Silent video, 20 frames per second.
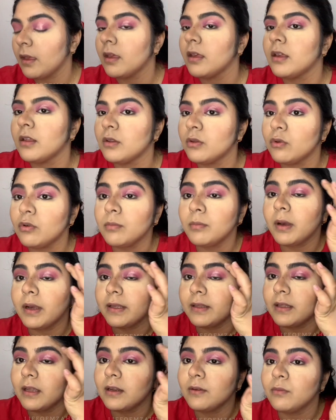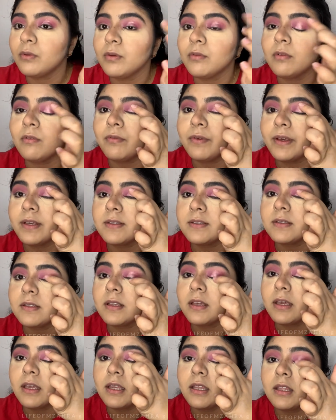don't mind that we will fix
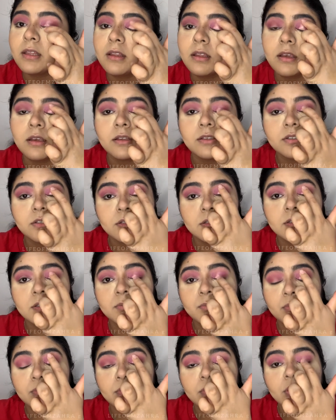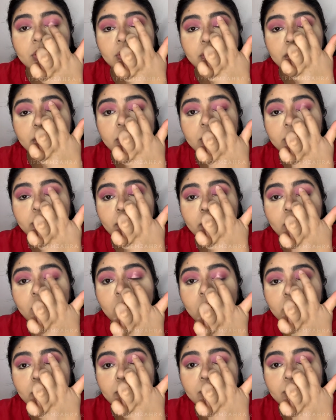anything just put the shit right now